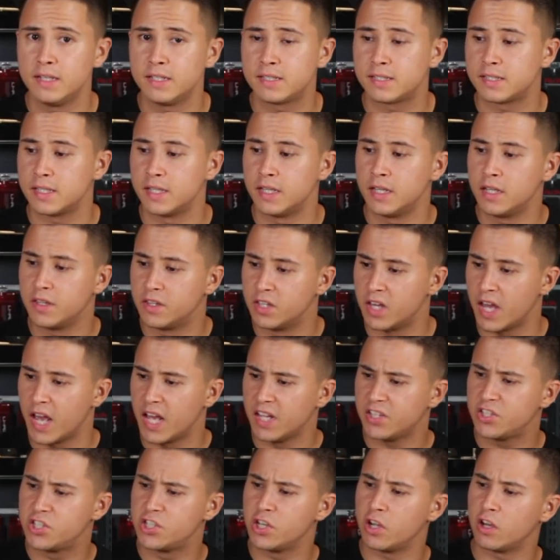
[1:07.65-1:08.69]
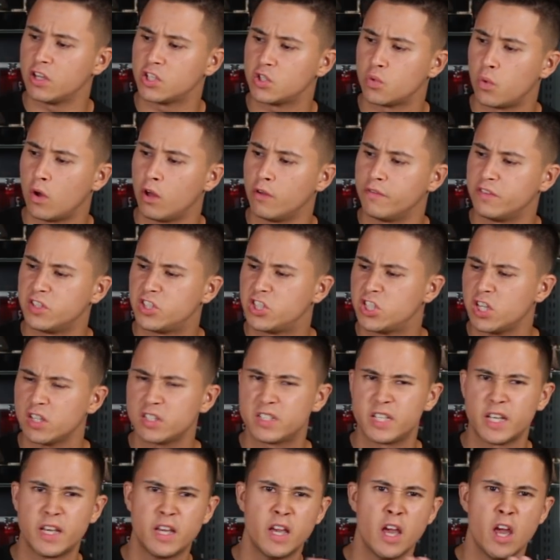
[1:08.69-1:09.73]
see, the SGR-12 is
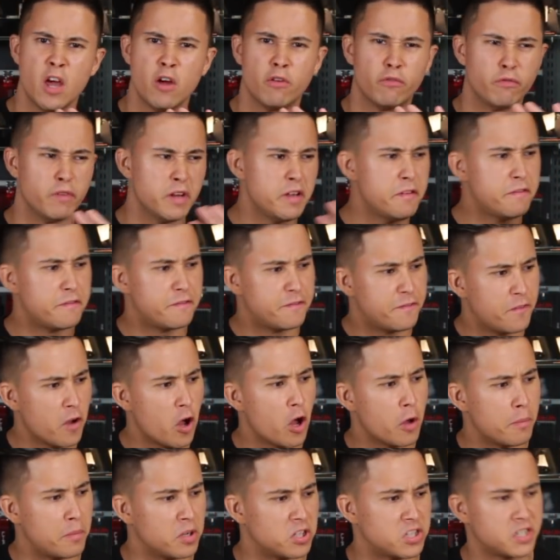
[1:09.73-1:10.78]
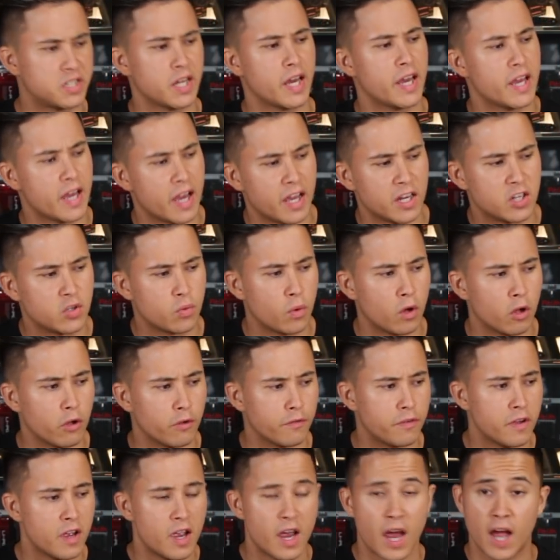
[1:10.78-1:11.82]
just a refurbished
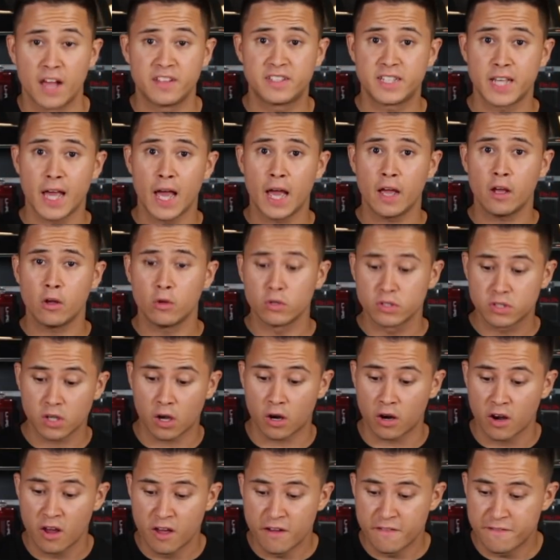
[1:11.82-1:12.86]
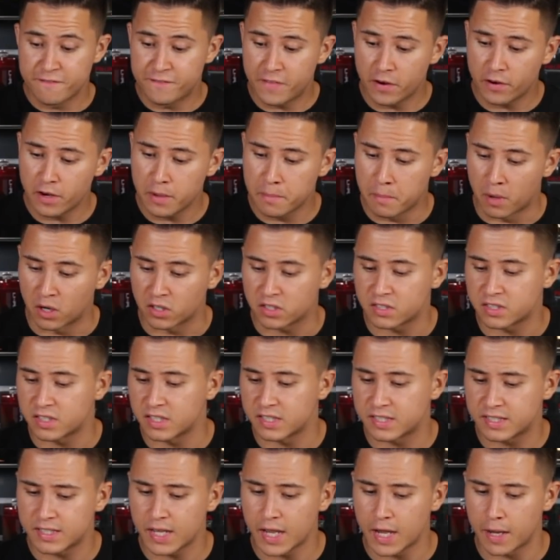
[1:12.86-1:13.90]
AA-12, as the angles are very much the
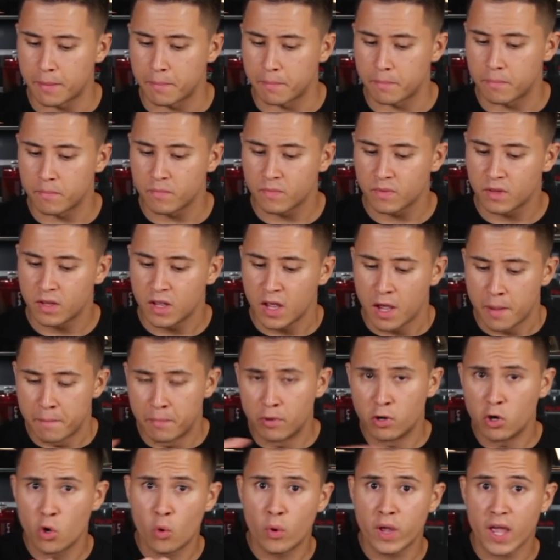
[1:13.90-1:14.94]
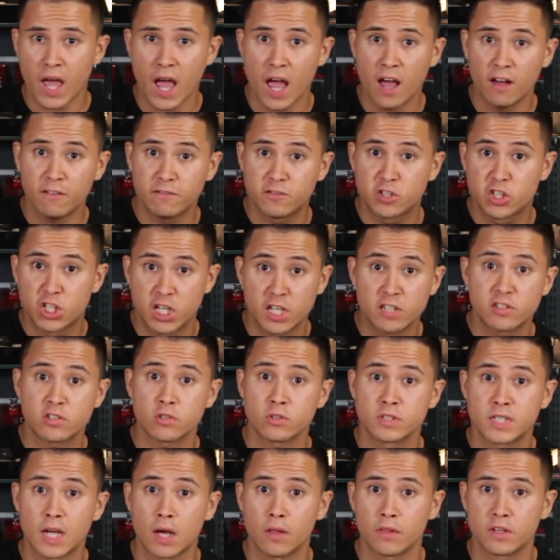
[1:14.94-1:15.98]
same. Marui have
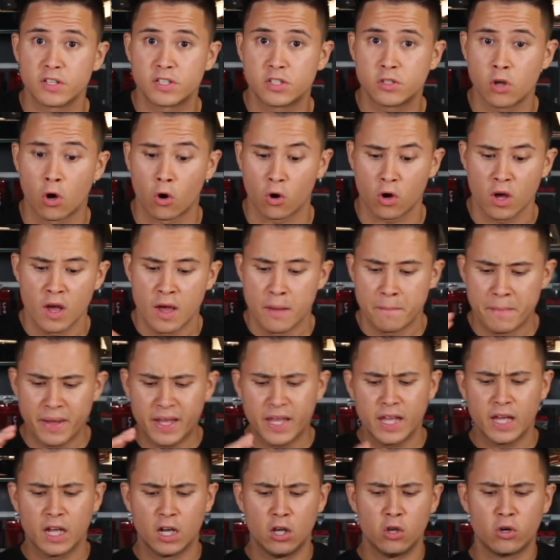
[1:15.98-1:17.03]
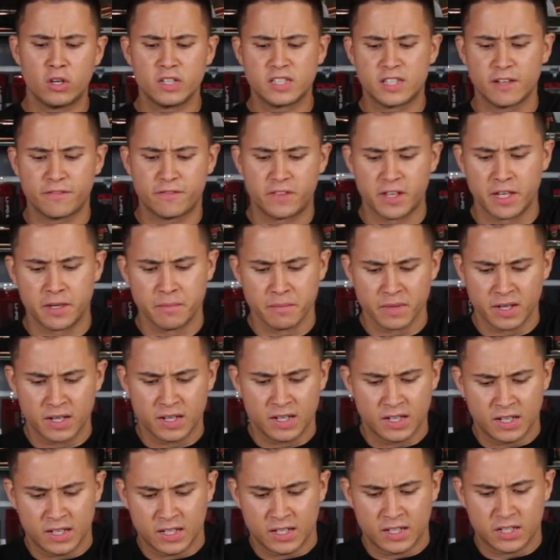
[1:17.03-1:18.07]
chiseled out the stock, making it look as if the
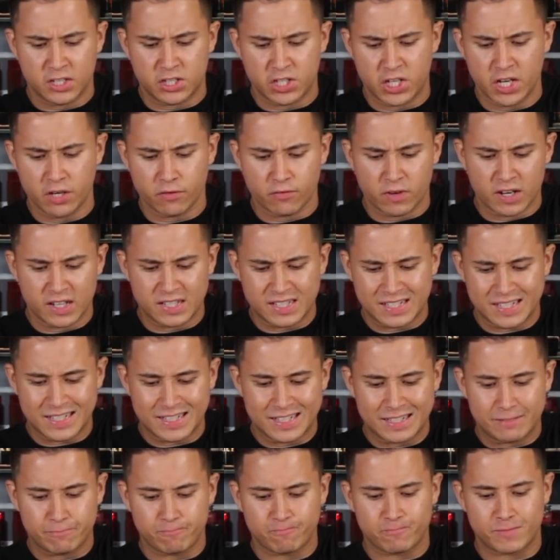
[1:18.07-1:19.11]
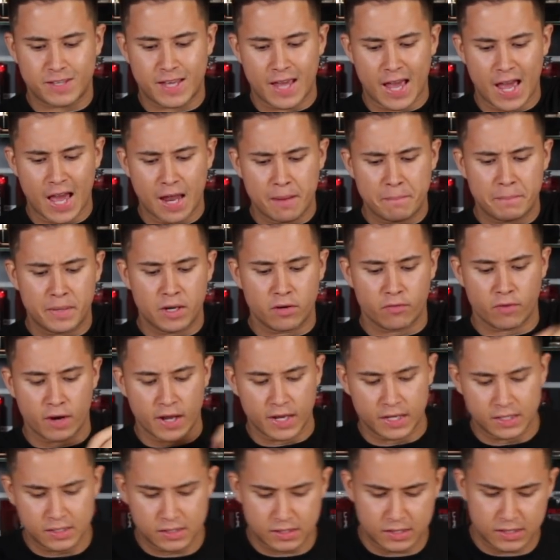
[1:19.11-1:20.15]
cheek rest can be
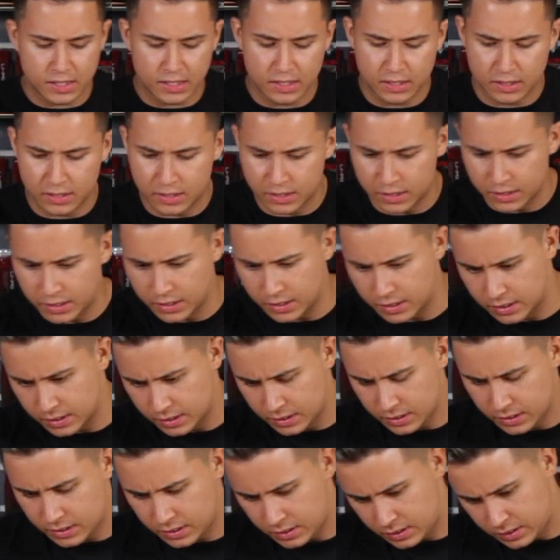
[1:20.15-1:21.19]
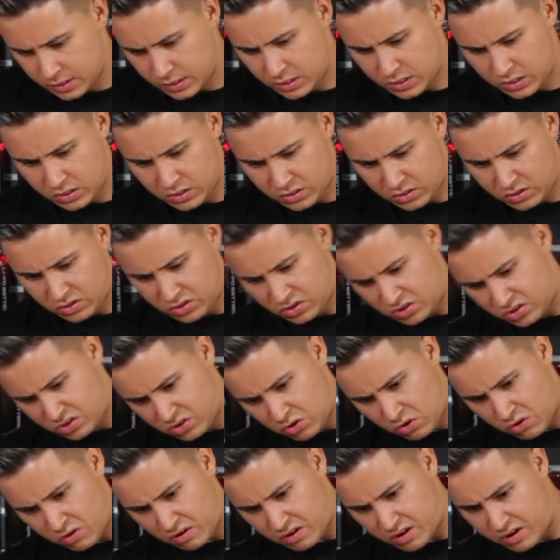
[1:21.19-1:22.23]
raised and the
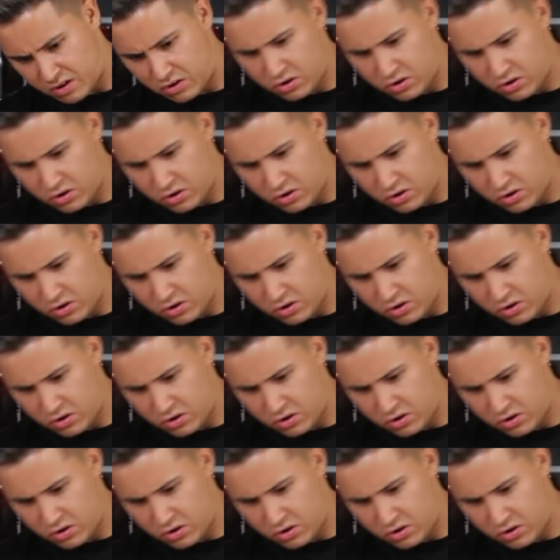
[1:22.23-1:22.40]
stock